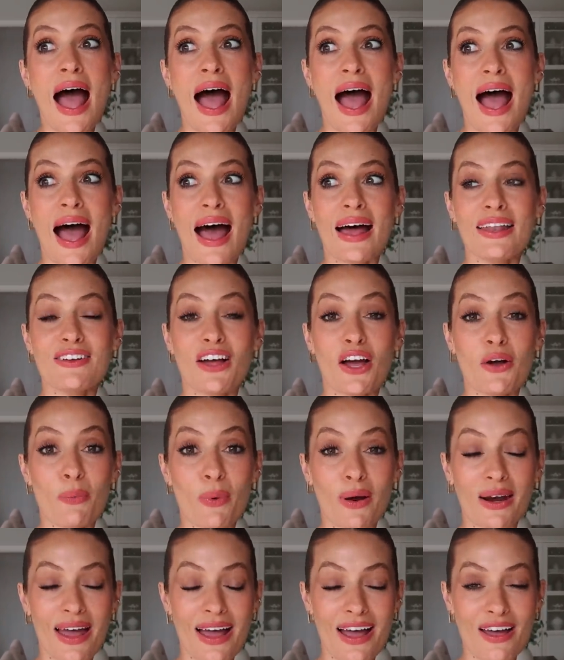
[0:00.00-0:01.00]
And I
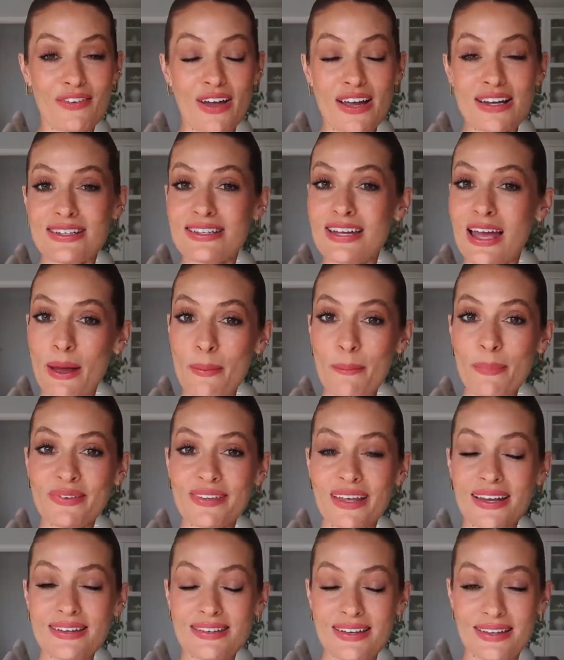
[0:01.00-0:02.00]
will have a
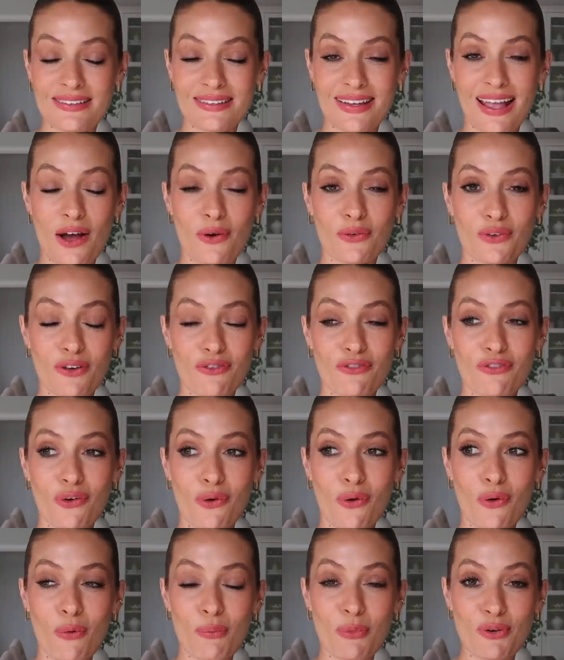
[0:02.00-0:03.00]
10% discount
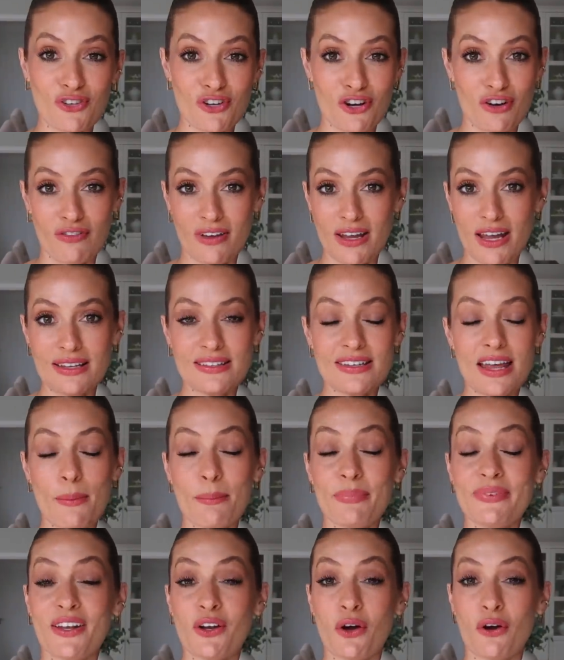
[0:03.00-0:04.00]
for Mejuri,
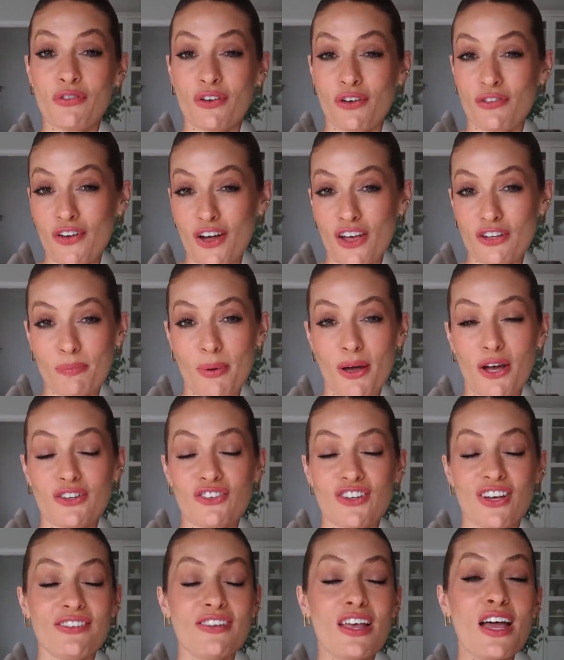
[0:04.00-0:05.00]
10% off your first
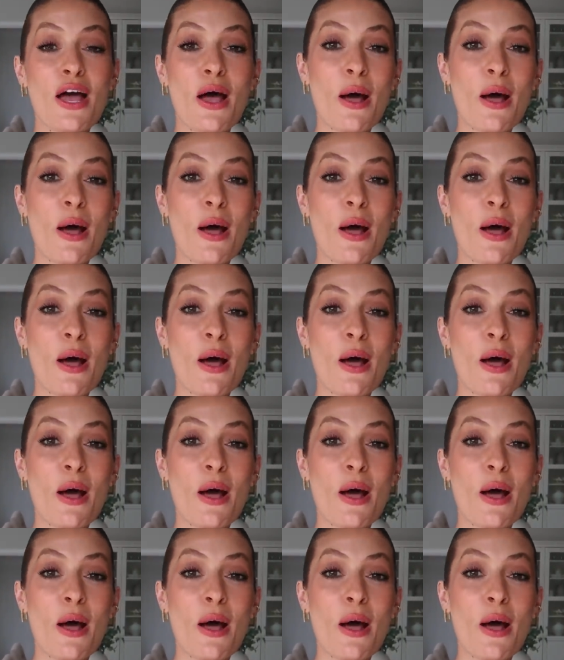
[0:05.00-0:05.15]
purchase.